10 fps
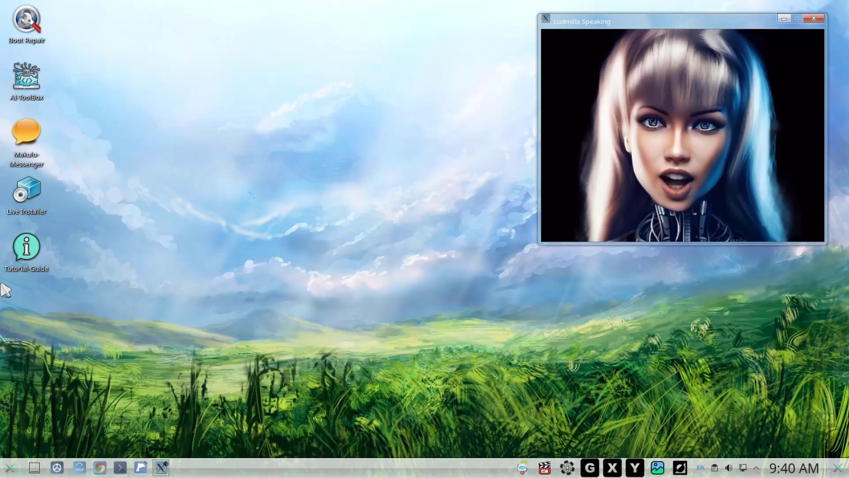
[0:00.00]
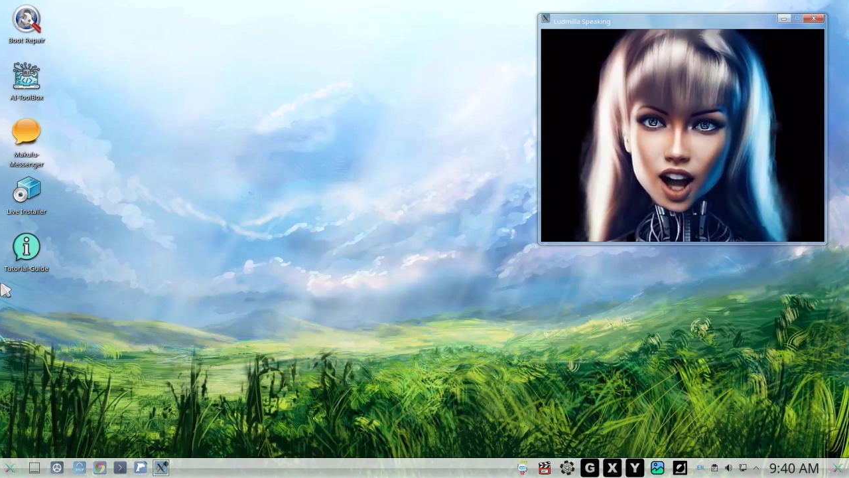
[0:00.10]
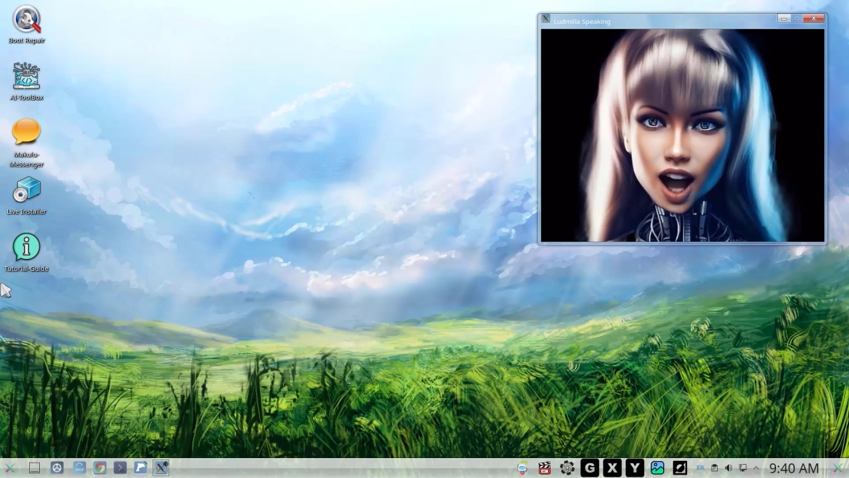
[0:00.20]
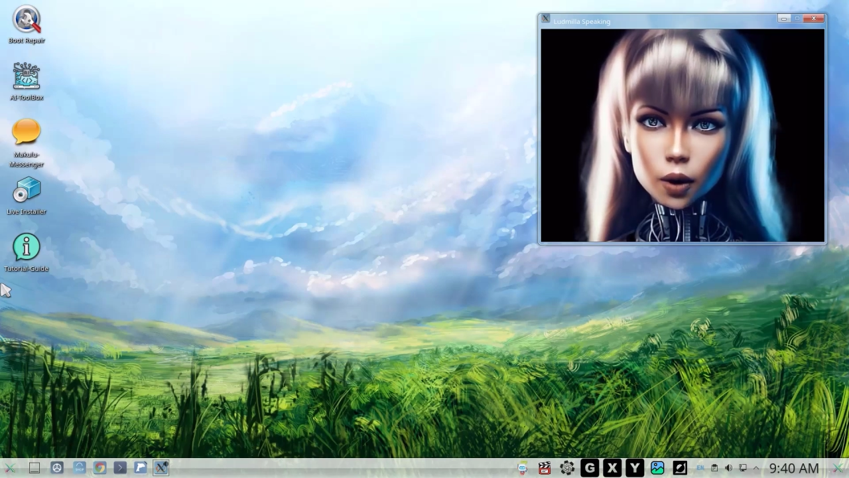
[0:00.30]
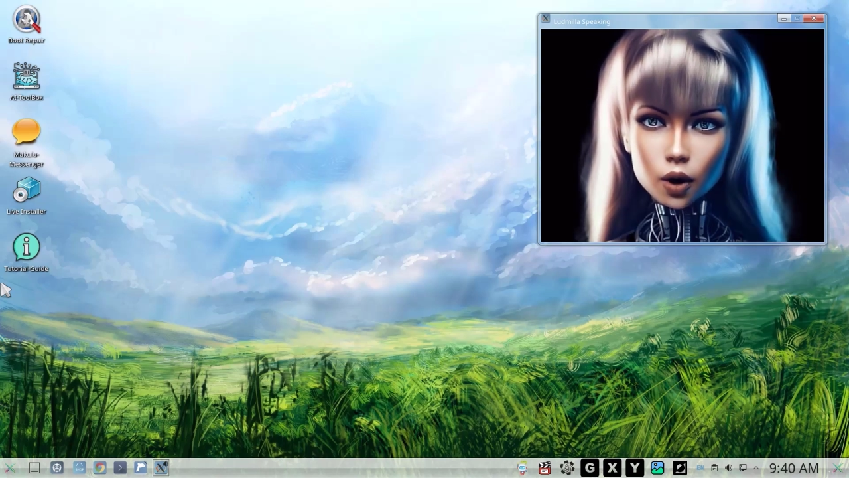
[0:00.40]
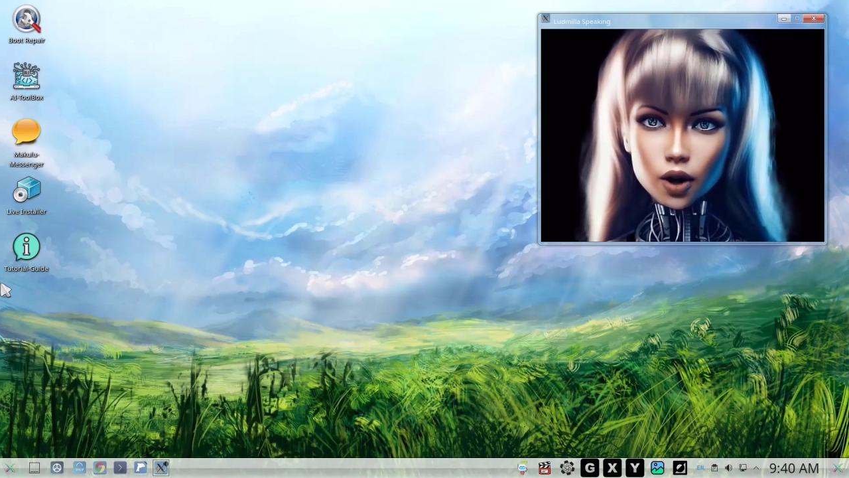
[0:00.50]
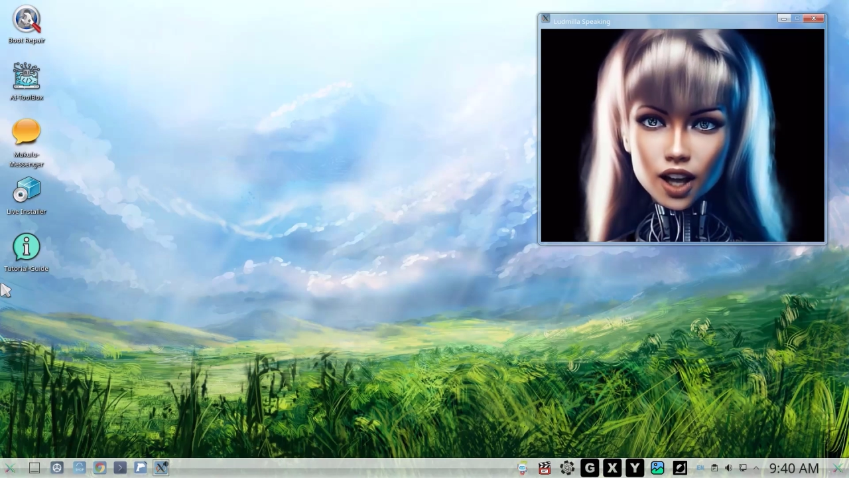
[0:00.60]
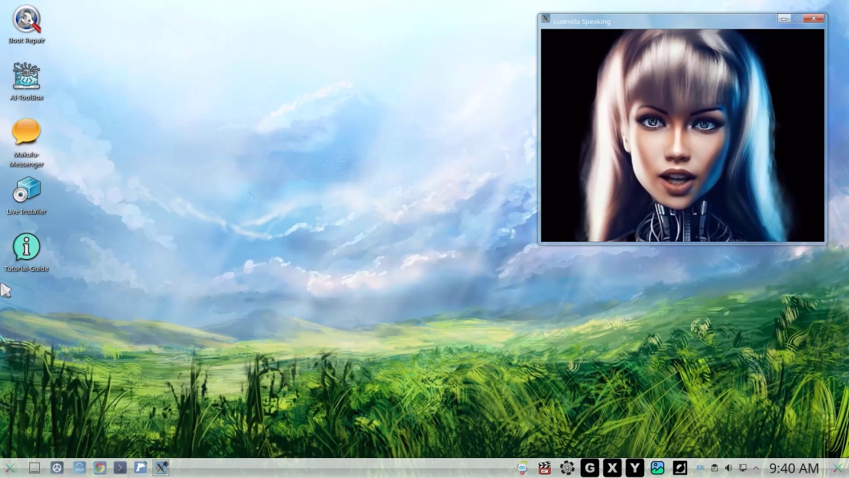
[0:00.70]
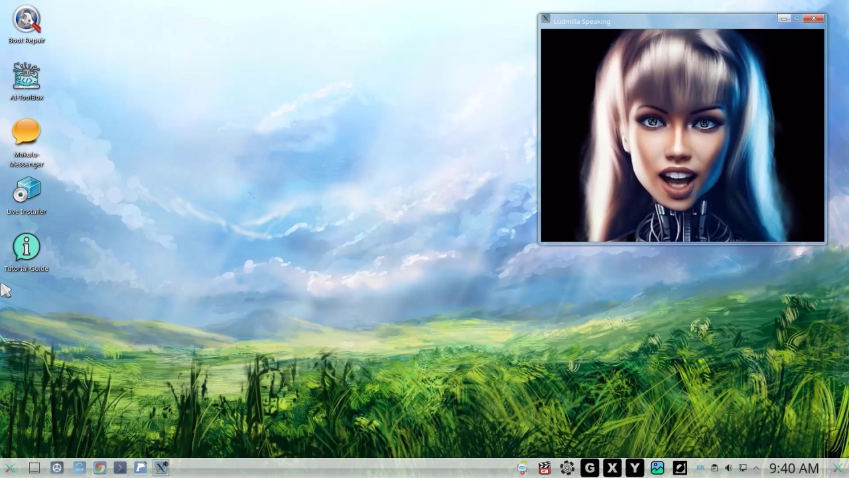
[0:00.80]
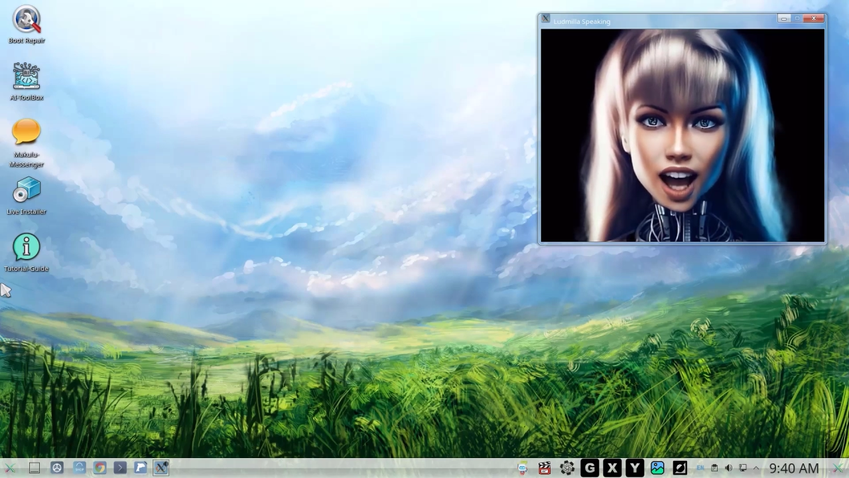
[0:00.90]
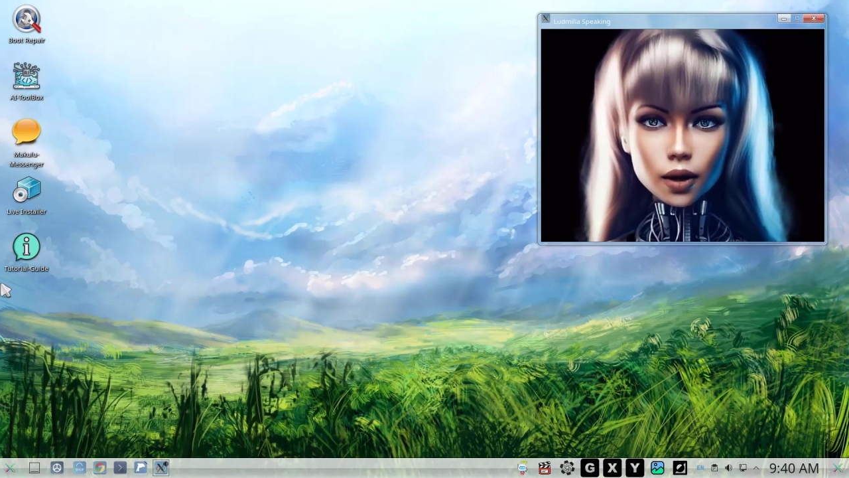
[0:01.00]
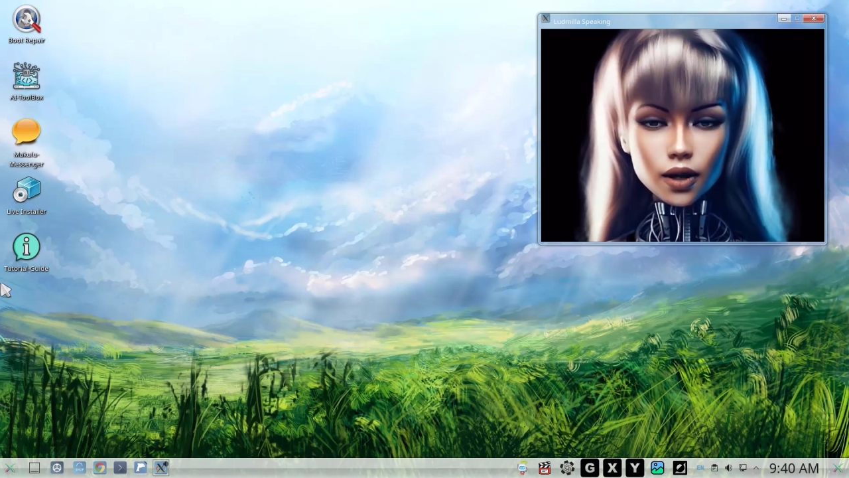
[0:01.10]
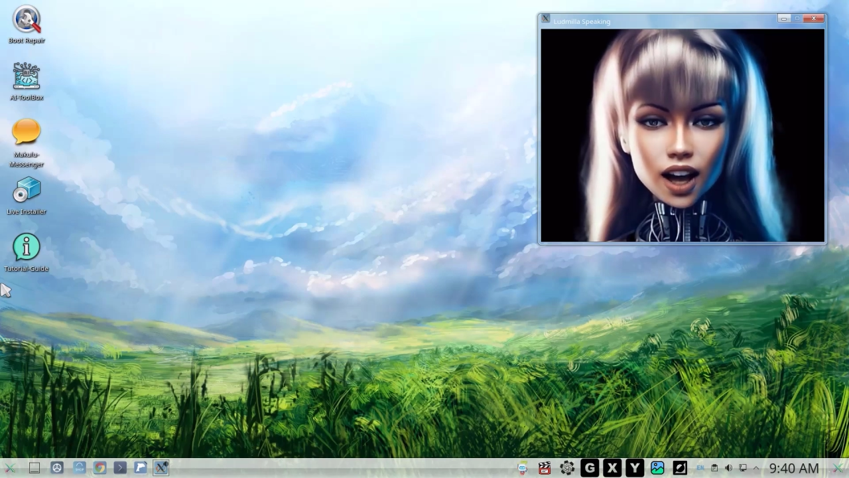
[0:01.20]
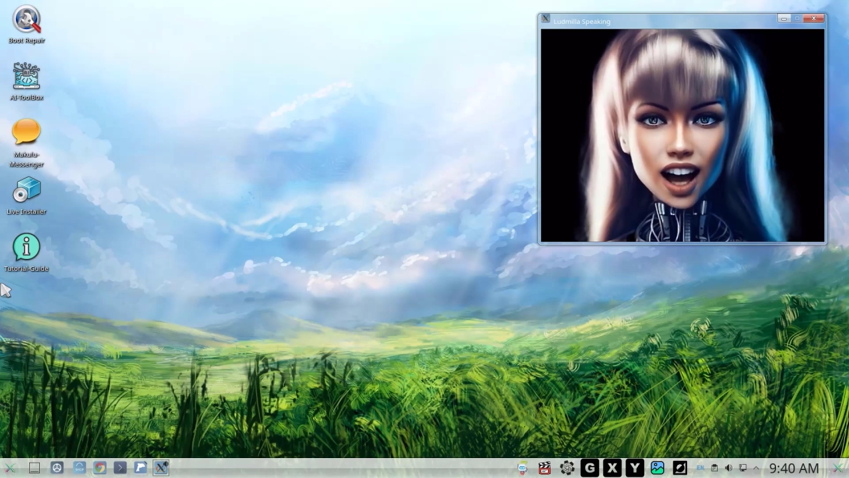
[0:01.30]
or be able to predict.